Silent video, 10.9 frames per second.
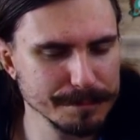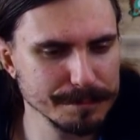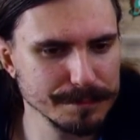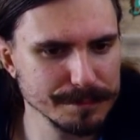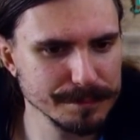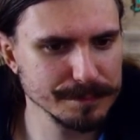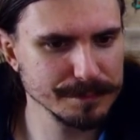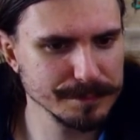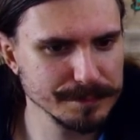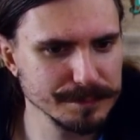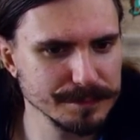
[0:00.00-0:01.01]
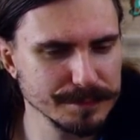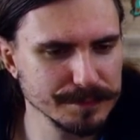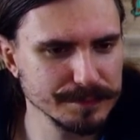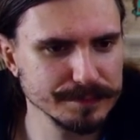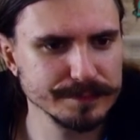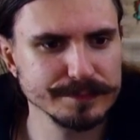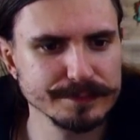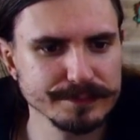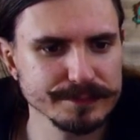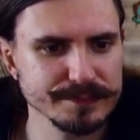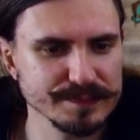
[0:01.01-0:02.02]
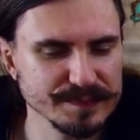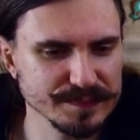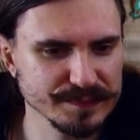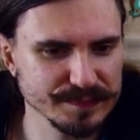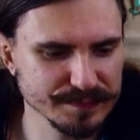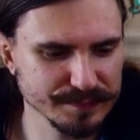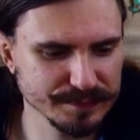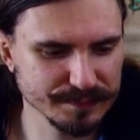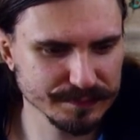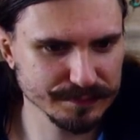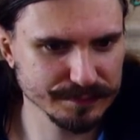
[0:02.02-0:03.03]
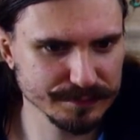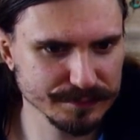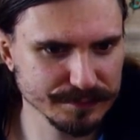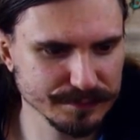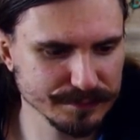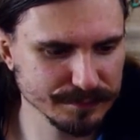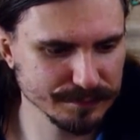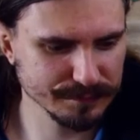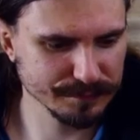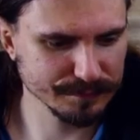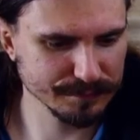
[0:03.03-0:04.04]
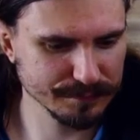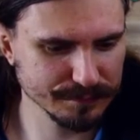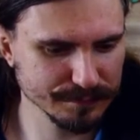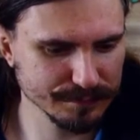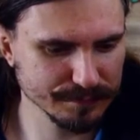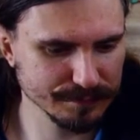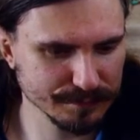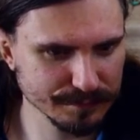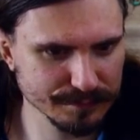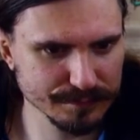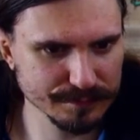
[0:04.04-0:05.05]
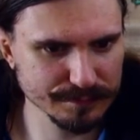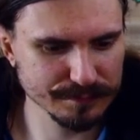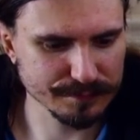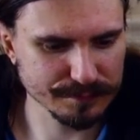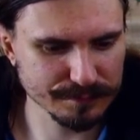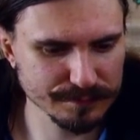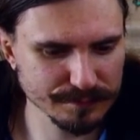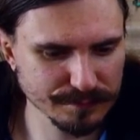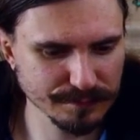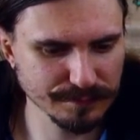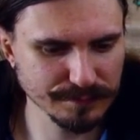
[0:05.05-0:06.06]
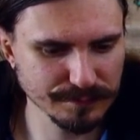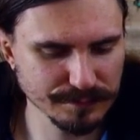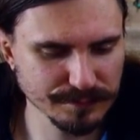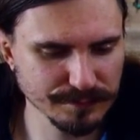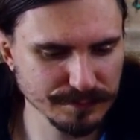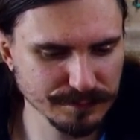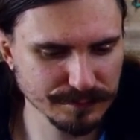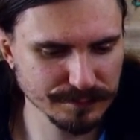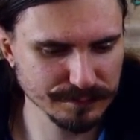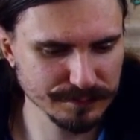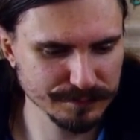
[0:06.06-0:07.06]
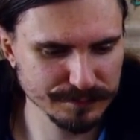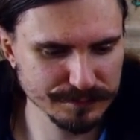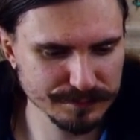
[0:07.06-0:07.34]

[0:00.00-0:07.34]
No words are spoken by the person on screen.